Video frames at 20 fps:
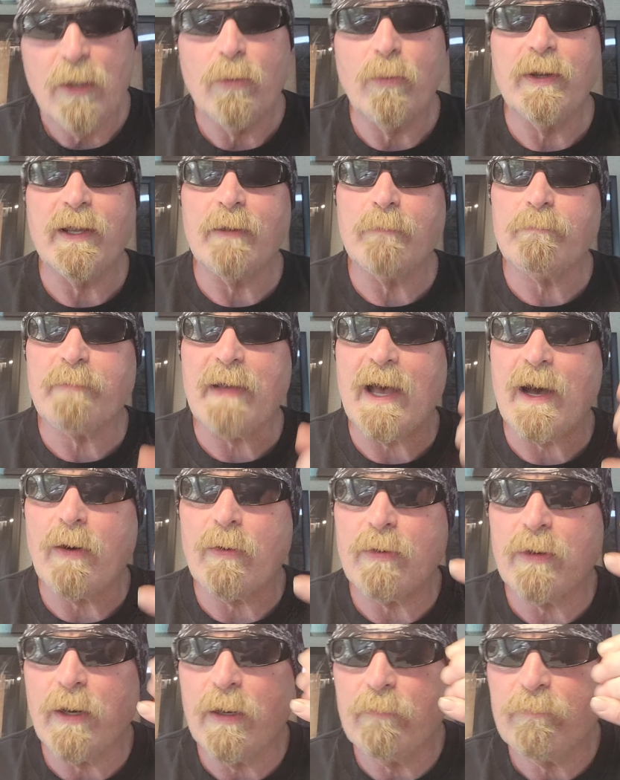We have
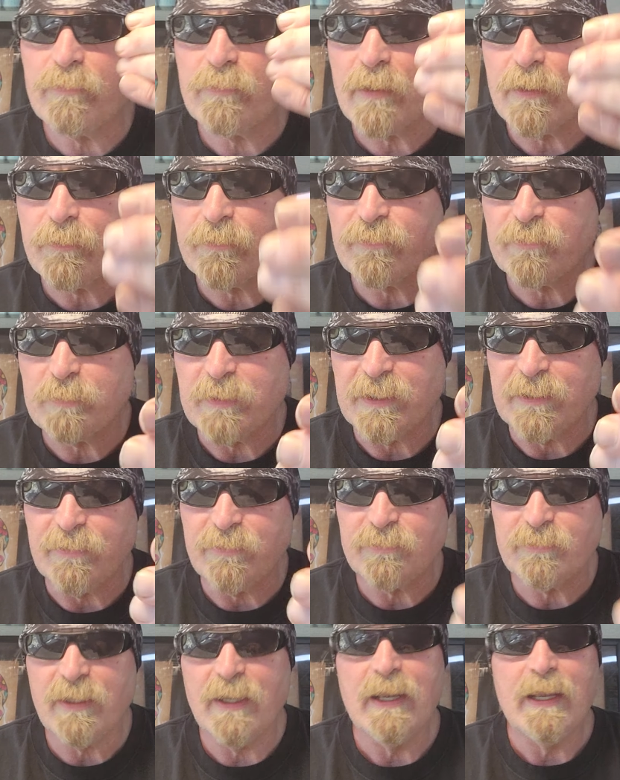power over our
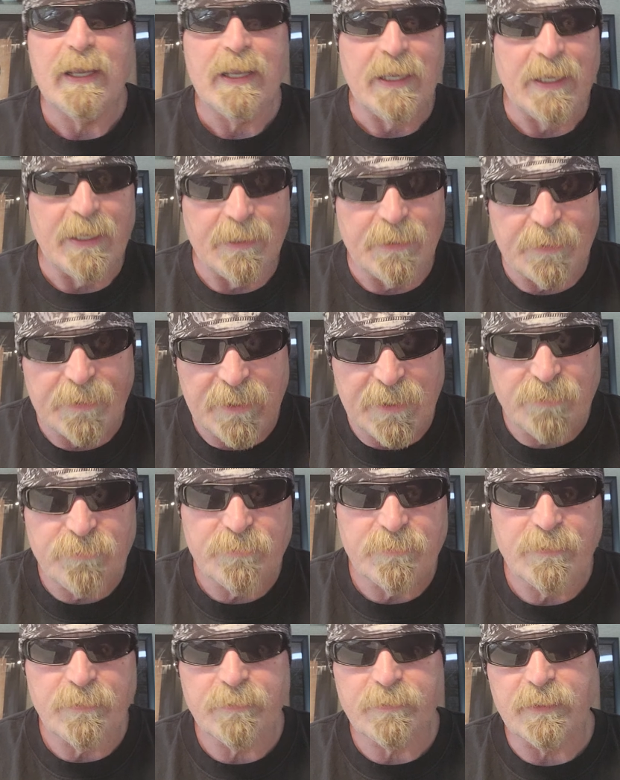speech. And these
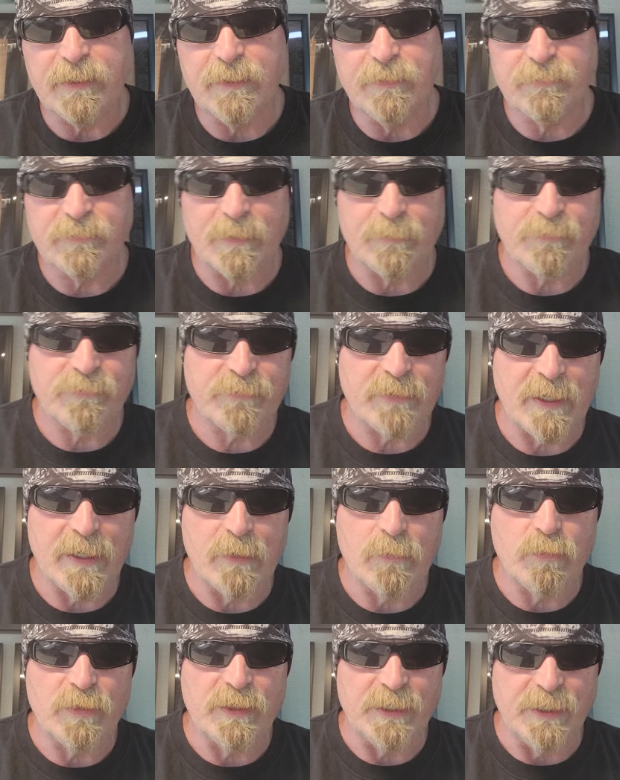are the things I'm
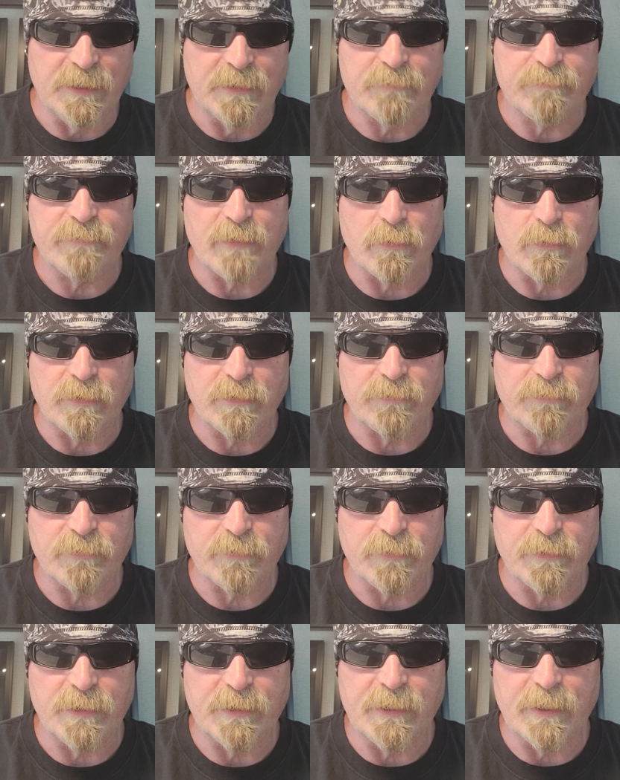saying we need to focus
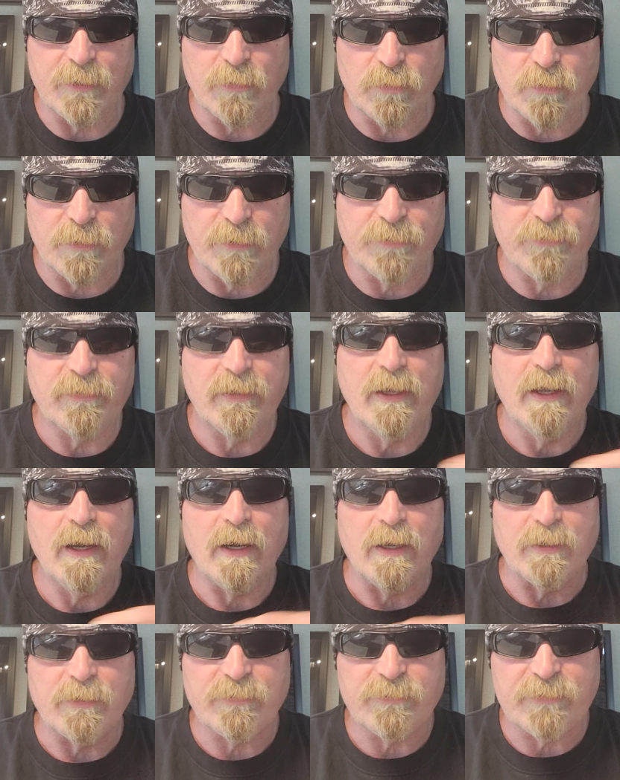on. In other words,
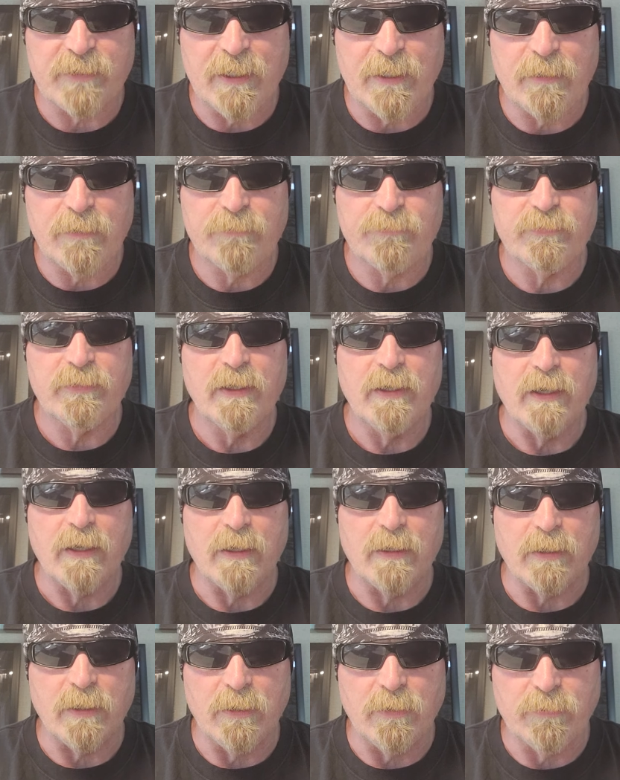ourselves,
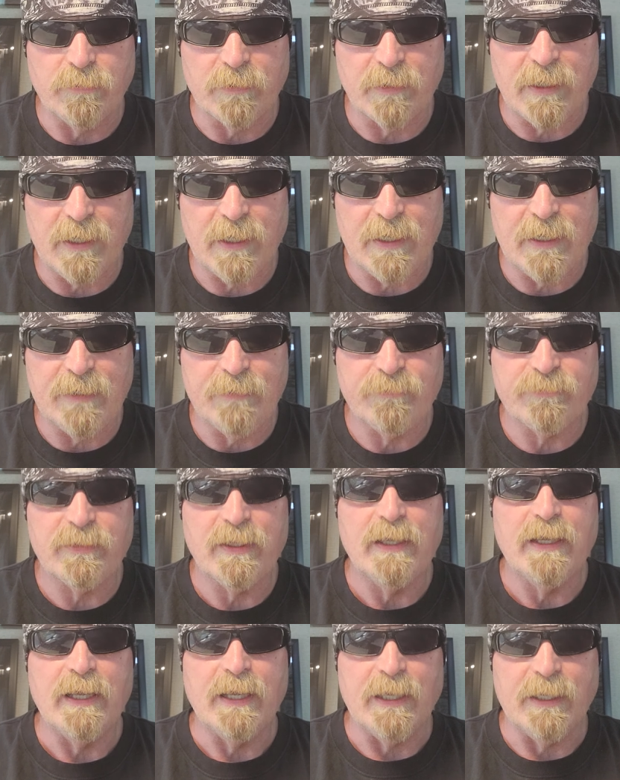our own lives,
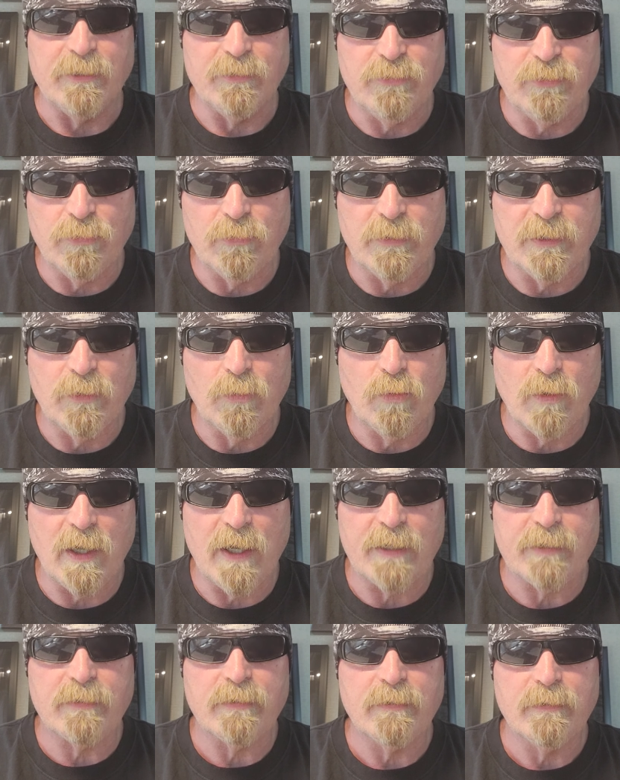and doing
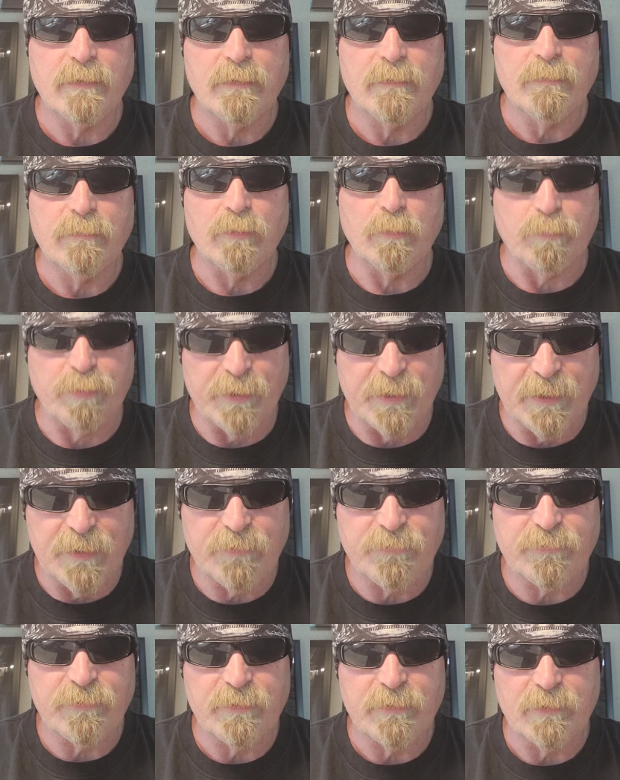what will bring
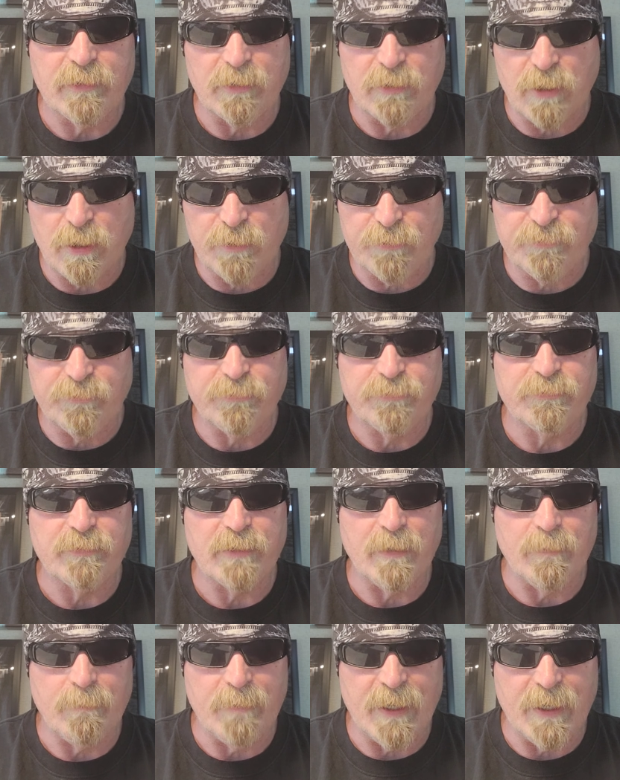us the largest
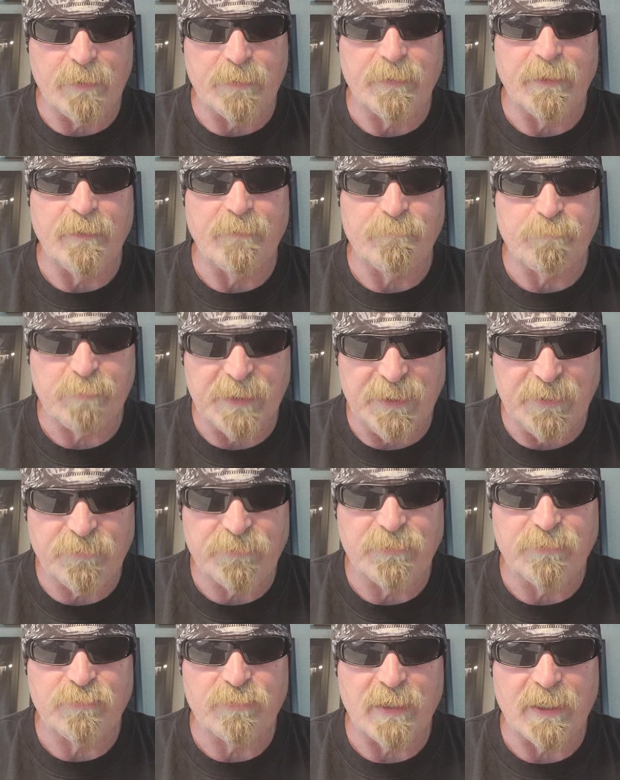amount of
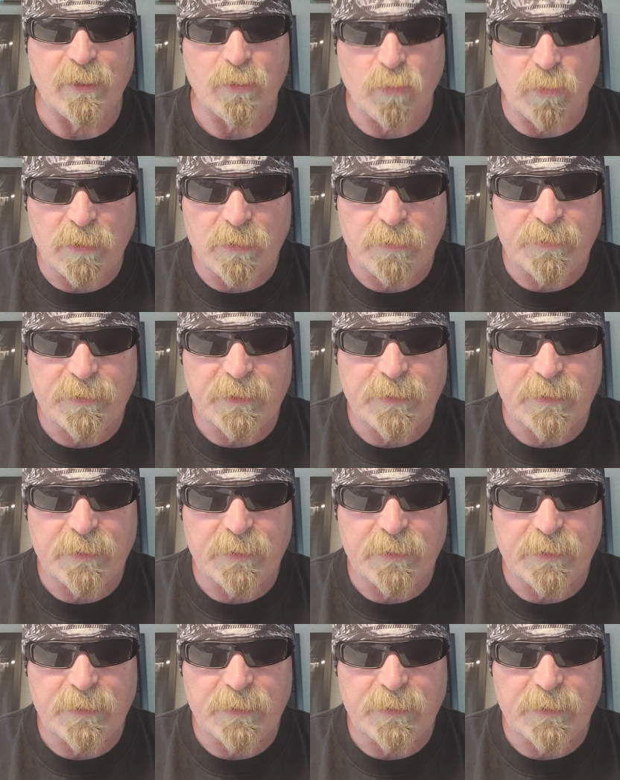peace and tranquility.